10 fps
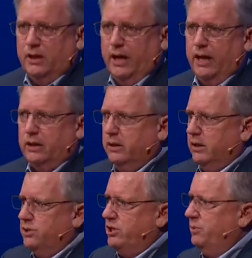and
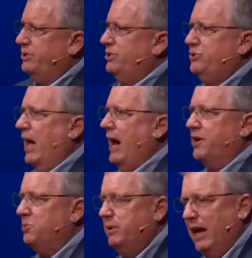she would
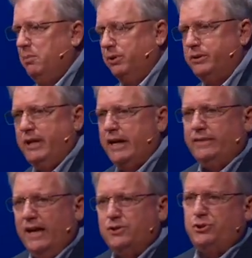desire to be able to take
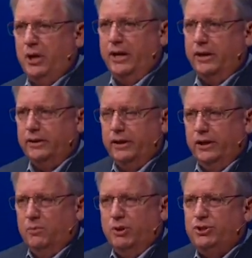that son,
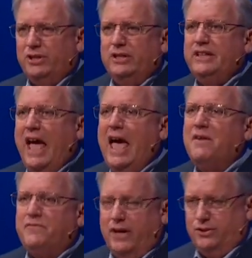but she didn't
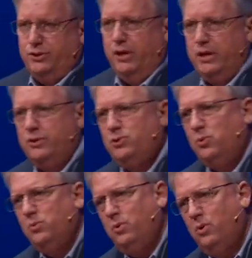have that son. And
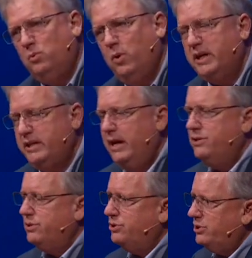so on one
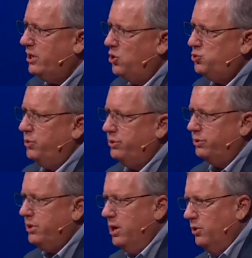occasion, she goes with her,
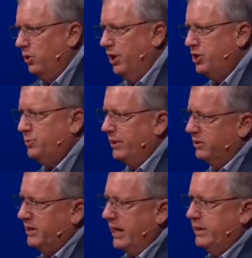her husband,
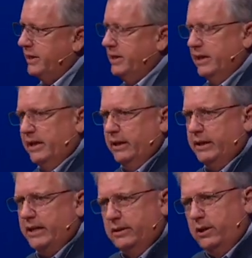Elkanah, and
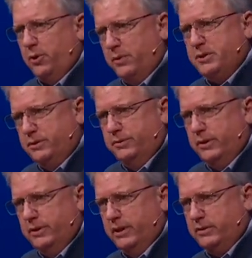they go to the,
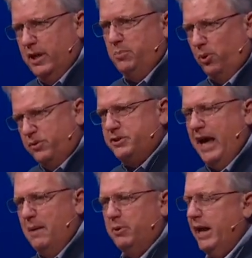the, the temple or the
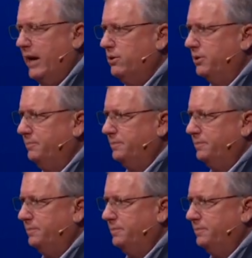tabernacle.